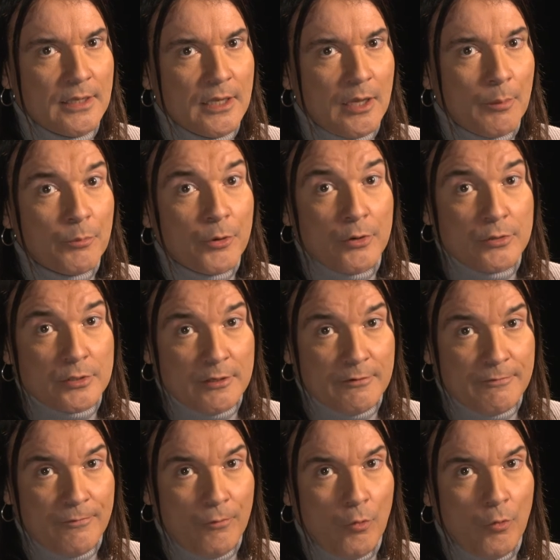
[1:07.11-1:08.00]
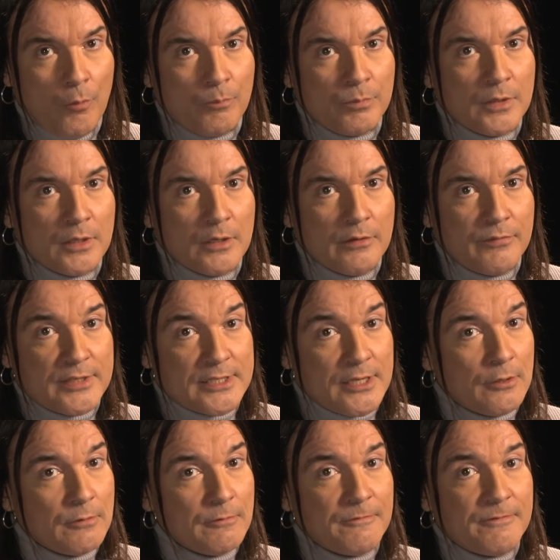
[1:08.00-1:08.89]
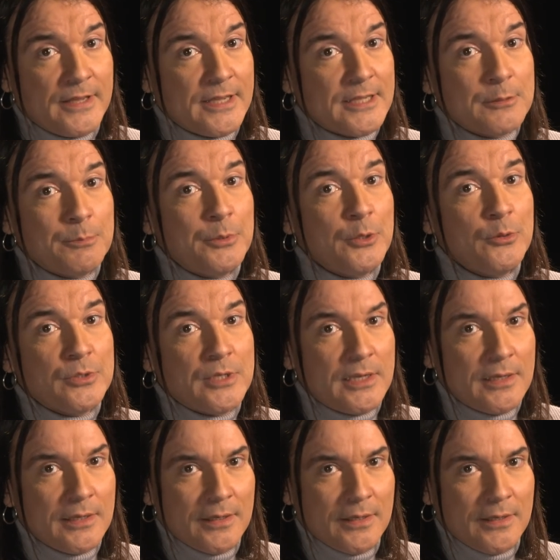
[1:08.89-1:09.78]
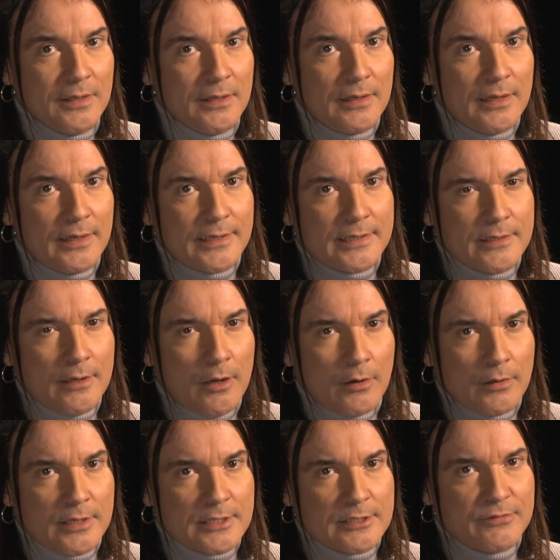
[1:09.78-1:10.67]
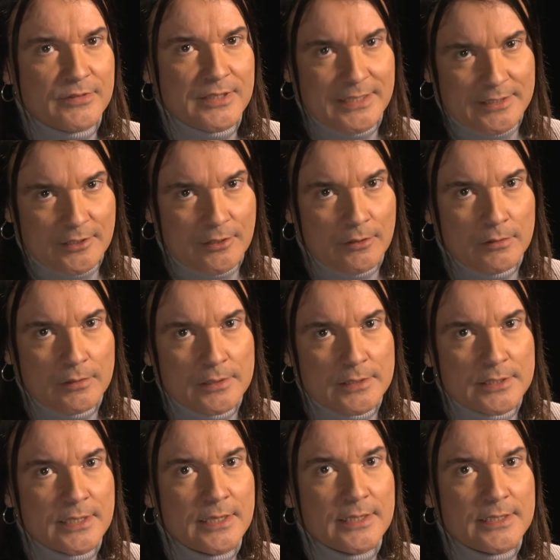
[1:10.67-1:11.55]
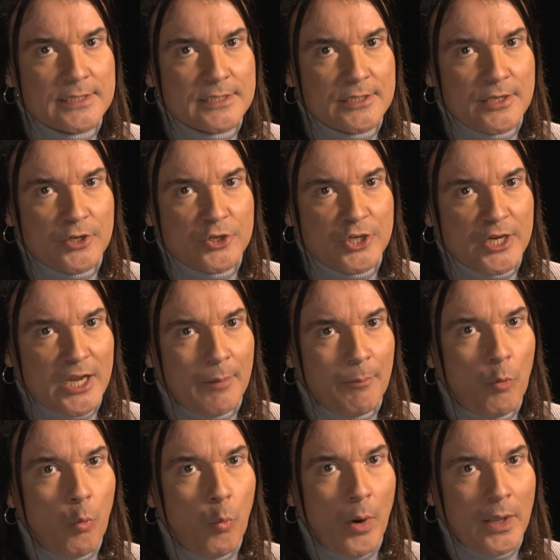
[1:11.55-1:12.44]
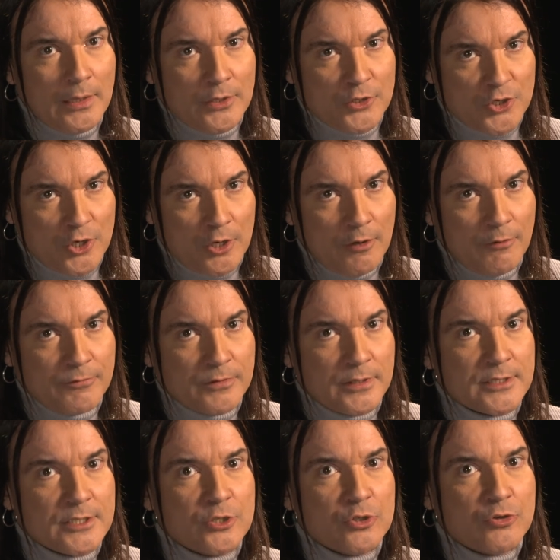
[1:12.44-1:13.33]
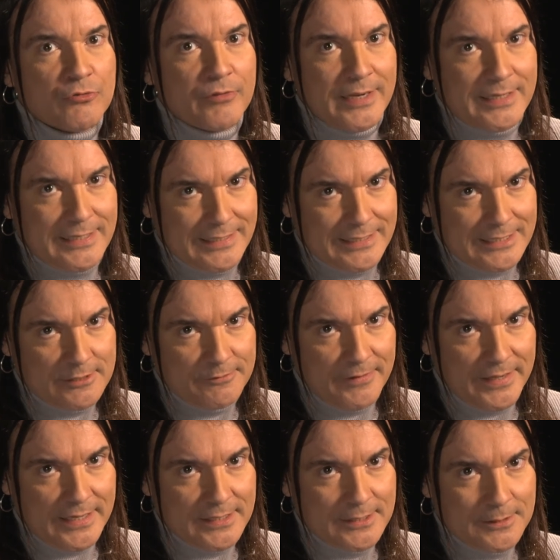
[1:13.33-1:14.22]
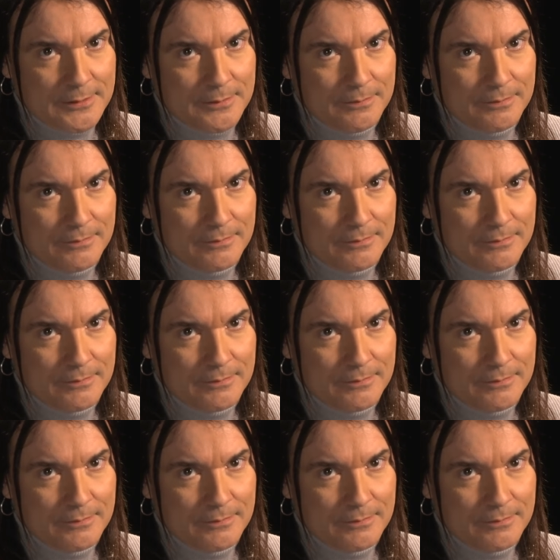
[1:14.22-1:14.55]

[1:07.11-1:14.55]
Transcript: a protoform of his own fierce beauty, like a darkness of tentacles surging up a well shaft straight at his face.